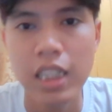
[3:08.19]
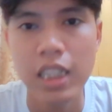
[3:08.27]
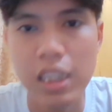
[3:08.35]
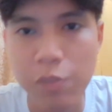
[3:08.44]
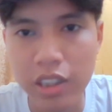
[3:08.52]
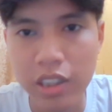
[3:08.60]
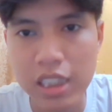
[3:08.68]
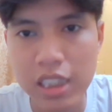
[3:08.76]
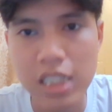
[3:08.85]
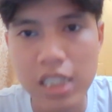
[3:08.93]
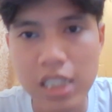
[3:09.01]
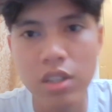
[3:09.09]
This practice
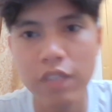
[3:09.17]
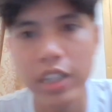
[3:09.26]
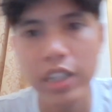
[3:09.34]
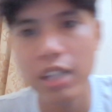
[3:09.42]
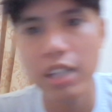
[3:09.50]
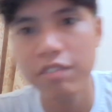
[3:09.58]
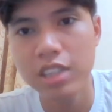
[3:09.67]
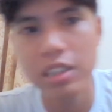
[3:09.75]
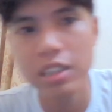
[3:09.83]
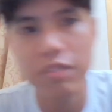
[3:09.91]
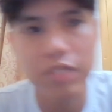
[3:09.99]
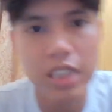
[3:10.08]
is done when after
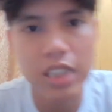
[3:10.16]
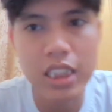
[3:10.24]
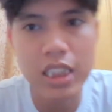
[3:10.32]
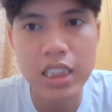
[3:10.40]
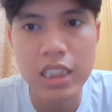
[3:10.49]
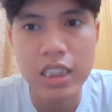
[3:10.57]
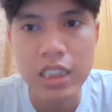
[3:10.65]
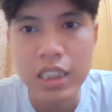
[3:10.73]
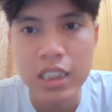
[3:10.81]
the first